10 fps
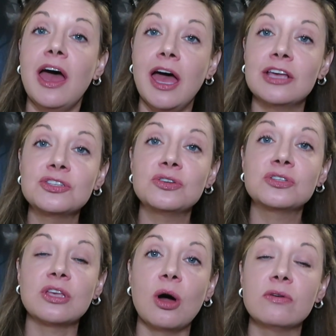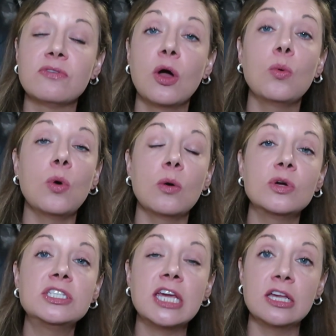Ask yourself, what
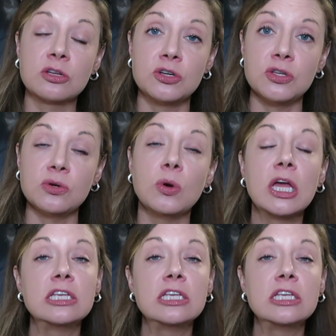would Taylor do?